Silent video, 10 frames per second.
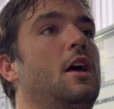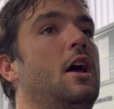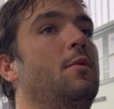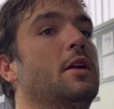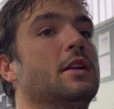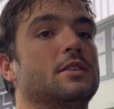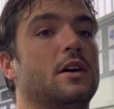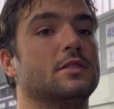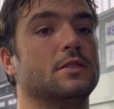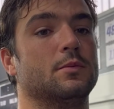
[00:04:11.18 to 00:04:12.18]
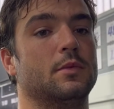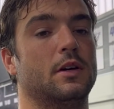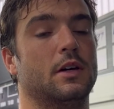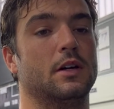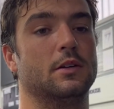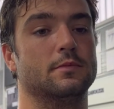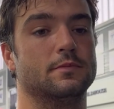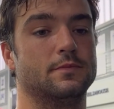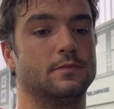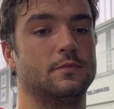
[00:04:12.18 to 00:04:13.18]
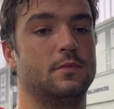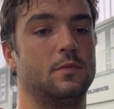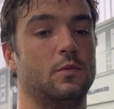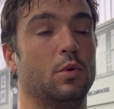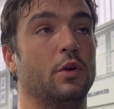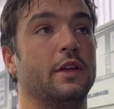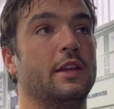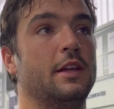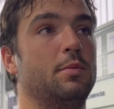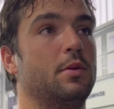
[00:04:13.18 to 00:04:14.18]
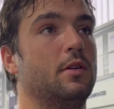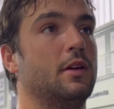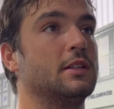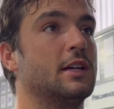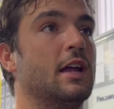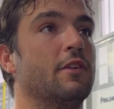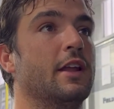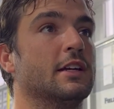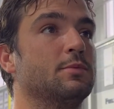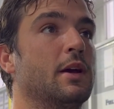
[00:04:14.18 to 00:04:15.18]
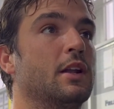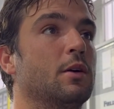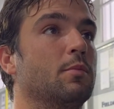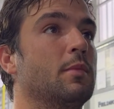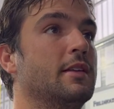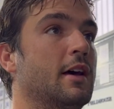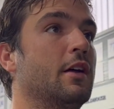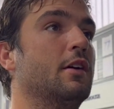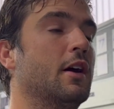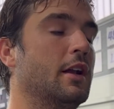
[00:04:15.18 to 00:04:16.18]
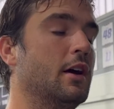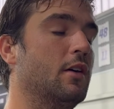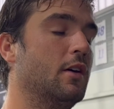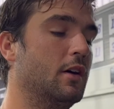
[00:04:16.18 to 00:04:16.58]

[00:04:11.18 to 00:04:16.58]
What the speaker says: I mean, it's awesome. We're really deep. It's kind of a next man up mentality right now.